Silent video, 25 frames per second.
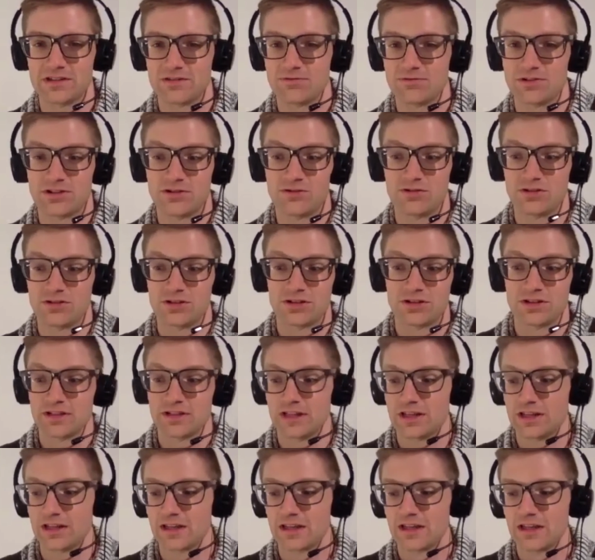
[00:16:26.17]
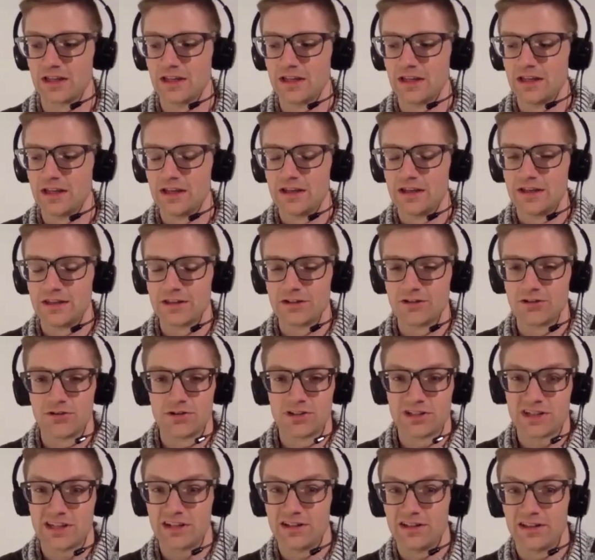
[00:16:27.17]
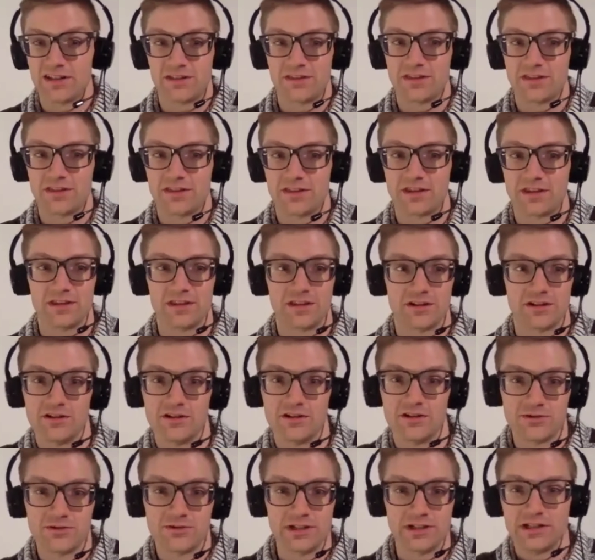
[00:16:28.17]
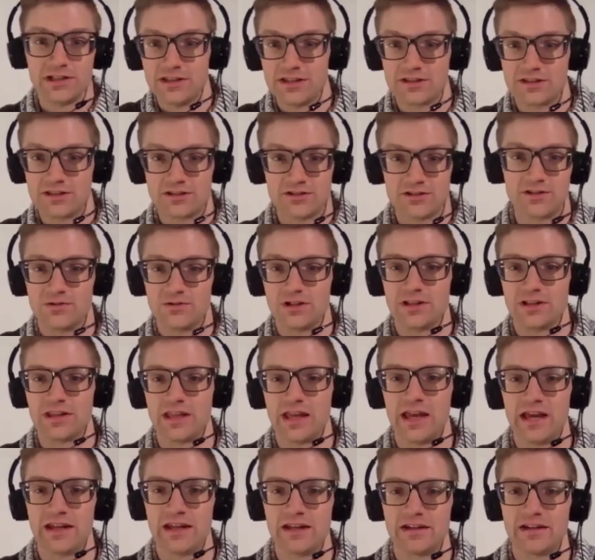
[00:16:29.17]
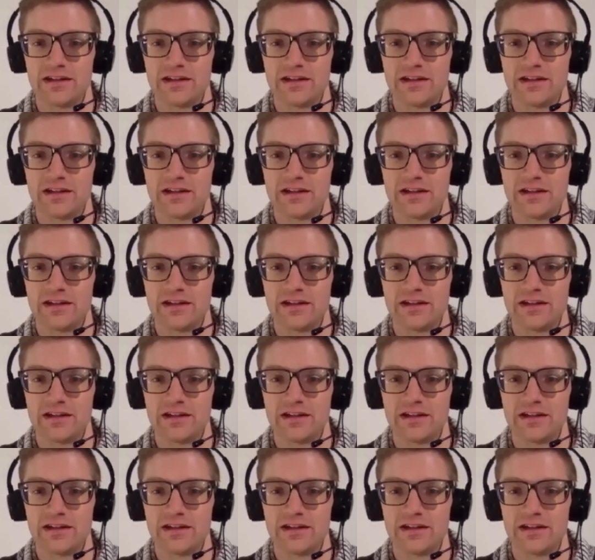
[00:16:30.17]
and was always just like, and then you're always kind of like thinking like, oh, do I need this or do I need that?